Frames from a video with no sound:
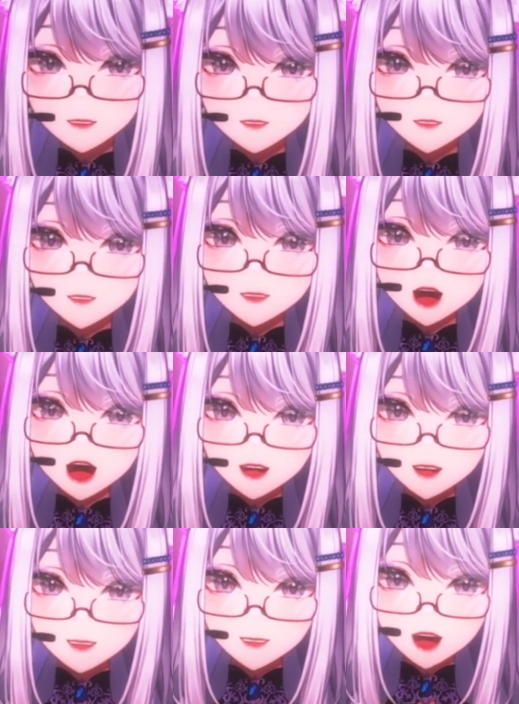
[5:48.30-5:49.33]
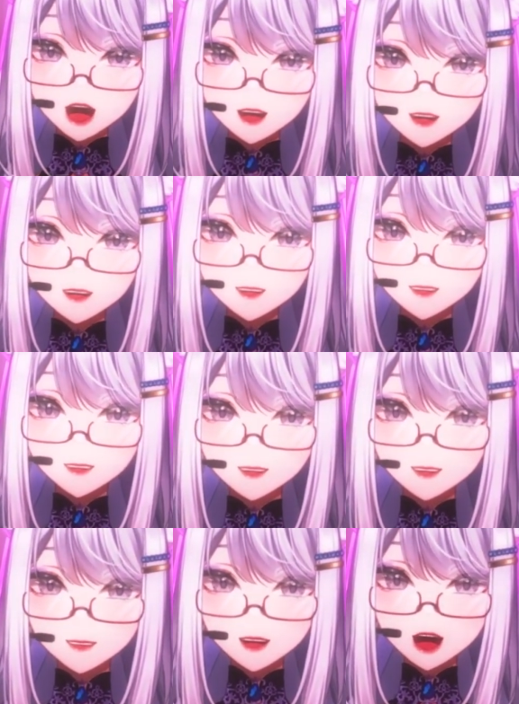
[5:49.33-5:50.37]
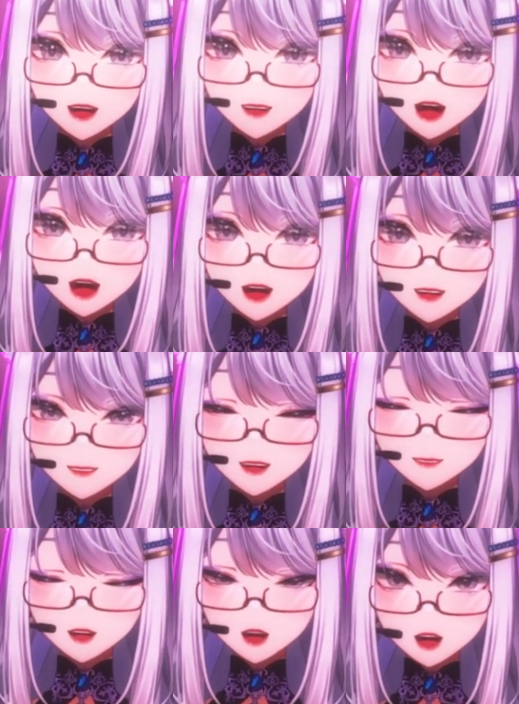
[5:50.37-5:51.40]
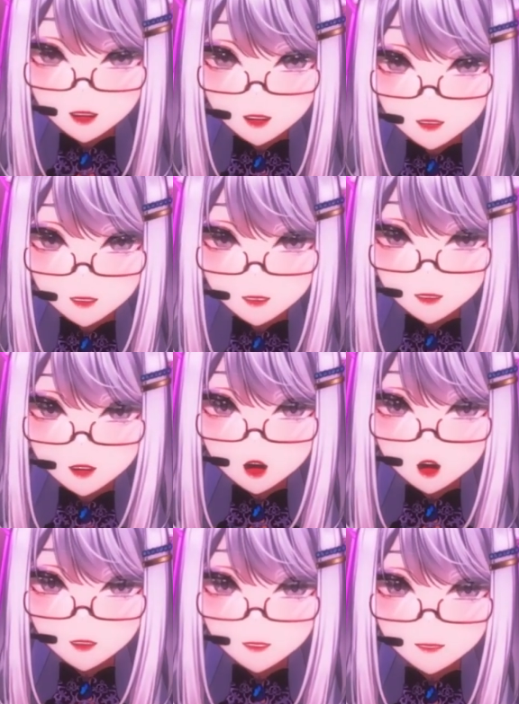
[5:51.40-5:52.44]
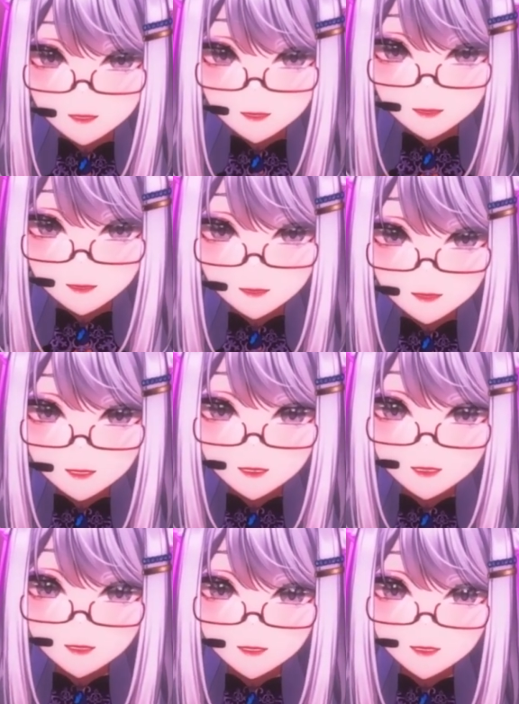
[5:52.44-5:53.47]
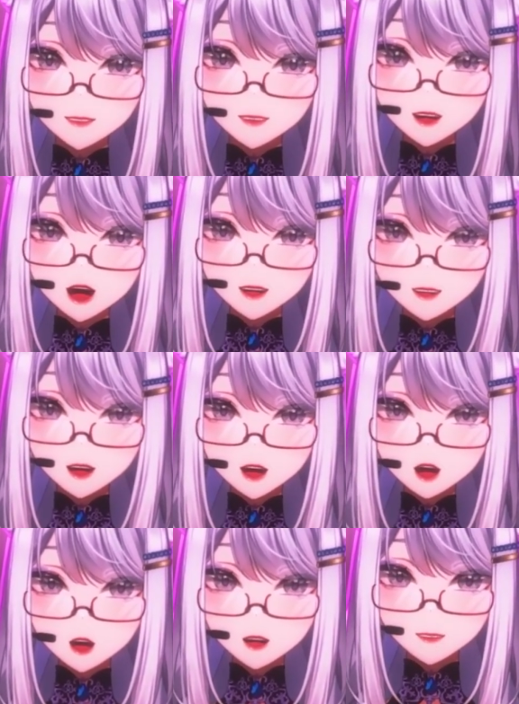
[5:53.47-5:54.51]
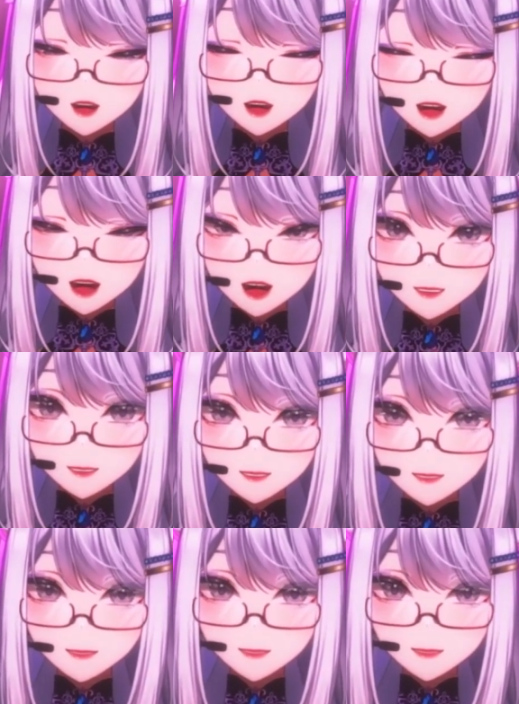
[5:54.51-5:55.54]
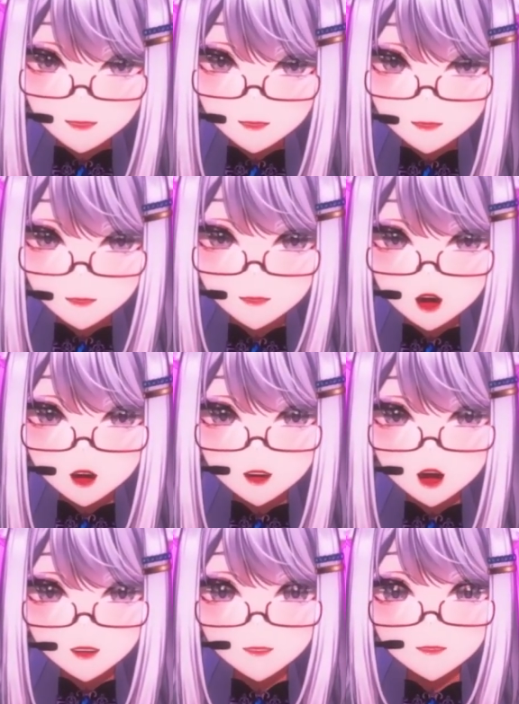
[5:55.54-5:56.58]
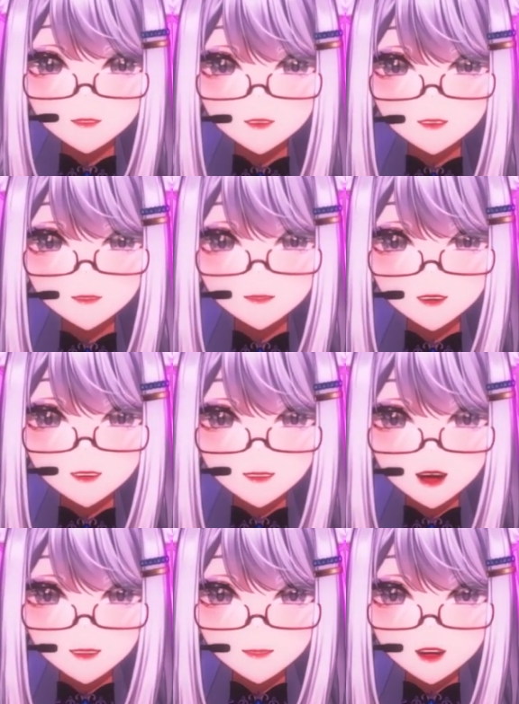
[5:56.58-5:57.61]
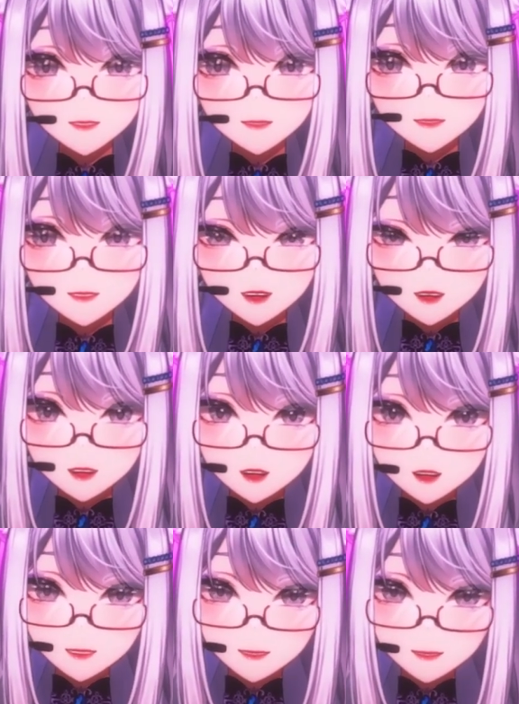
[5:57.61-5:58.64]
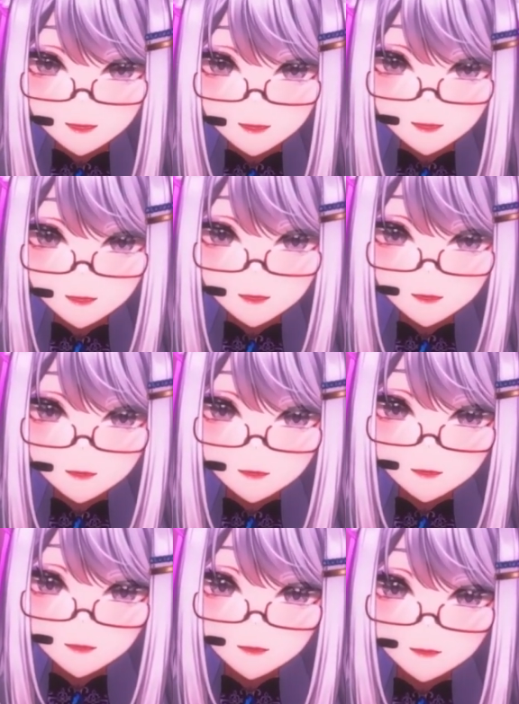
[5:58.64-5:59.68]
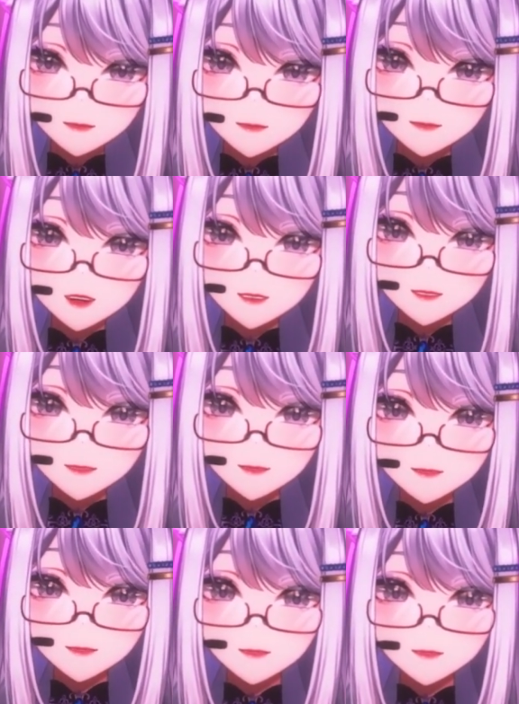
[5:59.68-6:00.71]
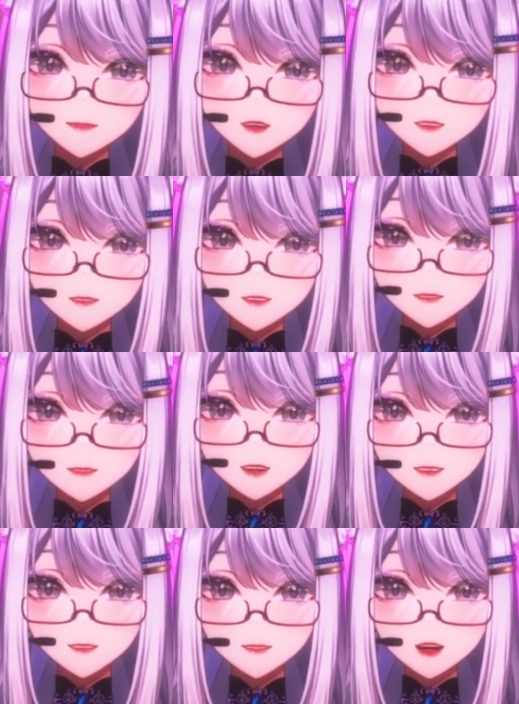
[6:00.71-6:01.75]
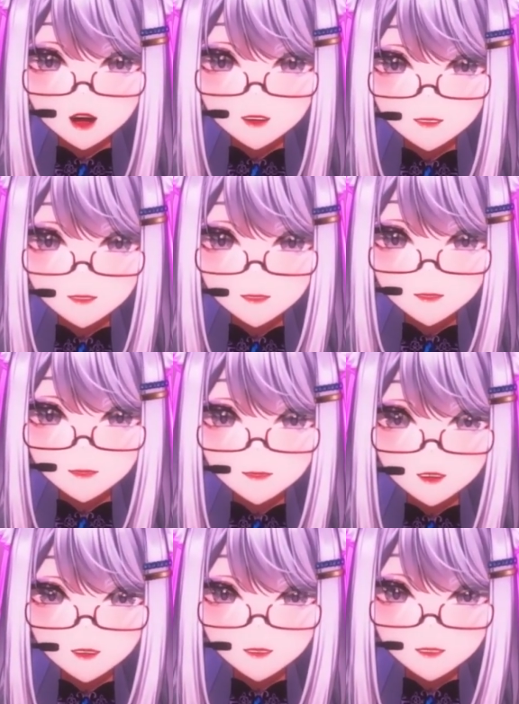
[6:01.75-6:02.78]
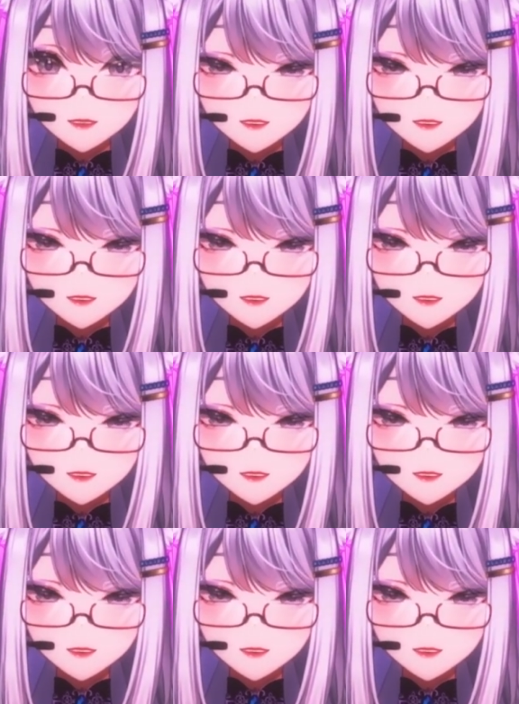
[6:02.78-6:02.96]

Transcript: Days passed, and the silence between us stretched on. I tried to go on with my life, to fill the empty spaces with distractions. But nothing felt real without her.